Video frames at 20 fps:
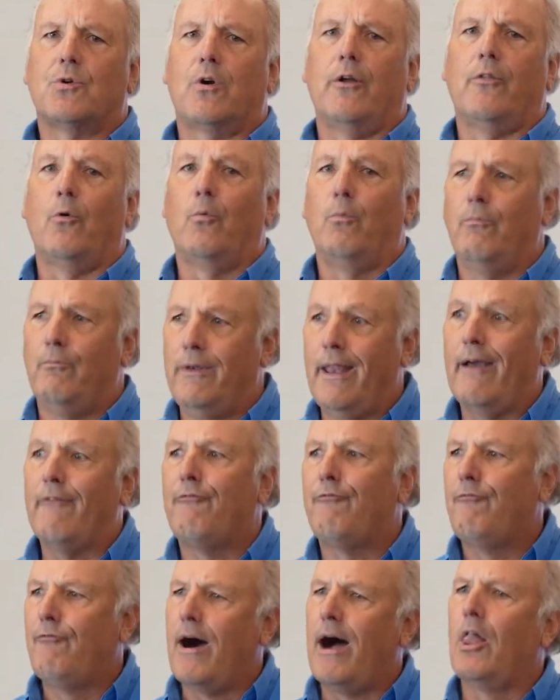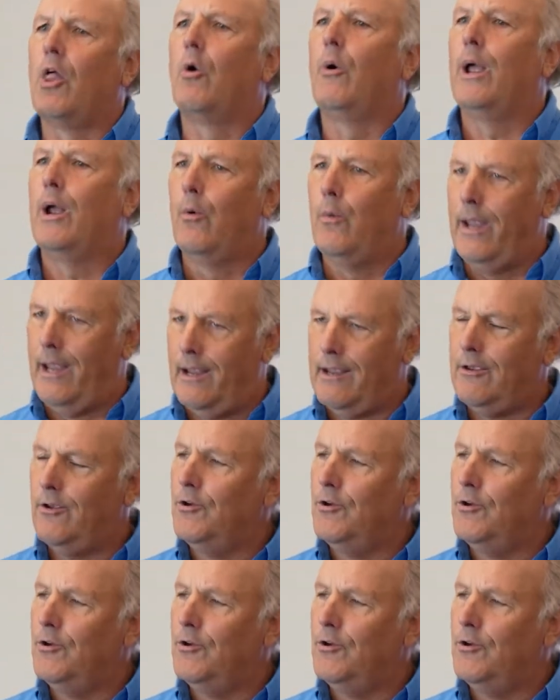were on the following week.